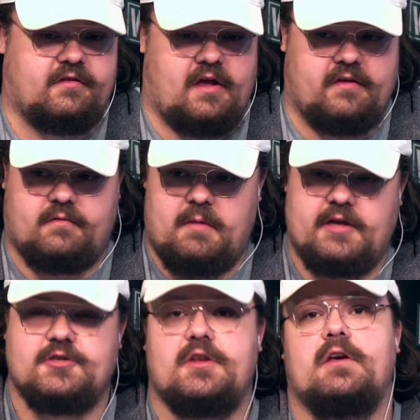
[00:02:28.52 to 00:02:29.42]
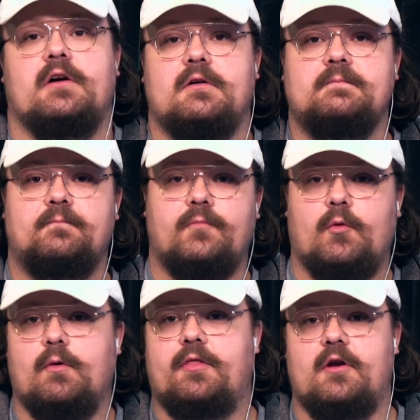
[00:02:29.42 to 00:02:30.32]
signs a major deal
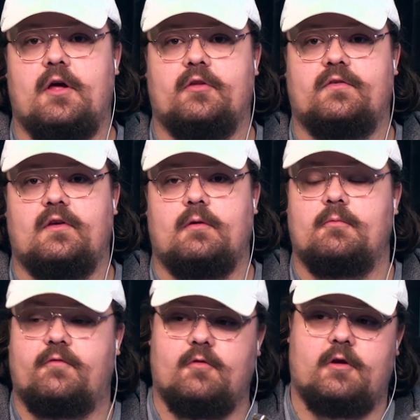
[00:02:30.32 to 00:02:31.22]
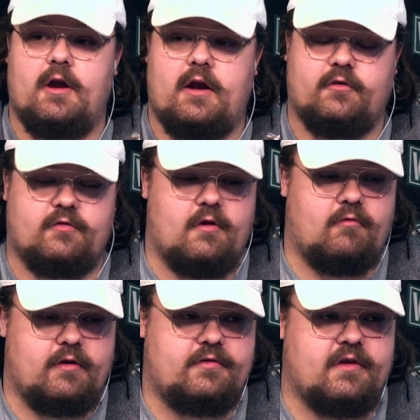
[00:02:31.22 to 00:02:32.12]
with another team and the 49ers don't
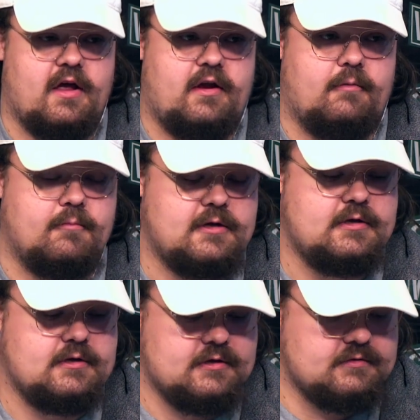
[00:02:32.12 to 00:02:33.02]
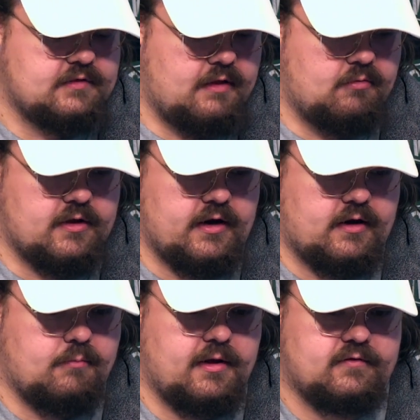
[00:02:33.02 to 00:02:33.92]
re-sign him, they will get a
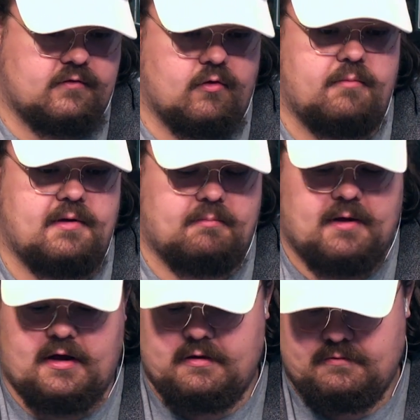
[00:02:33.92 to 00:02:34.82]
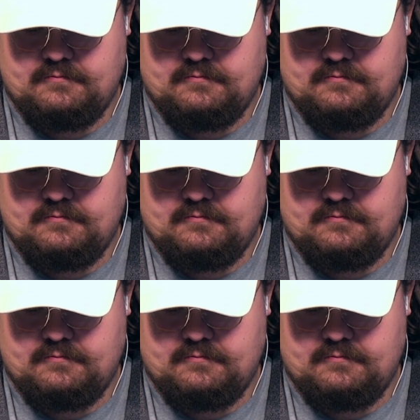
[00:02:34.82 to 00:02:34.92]
compensatory pick back.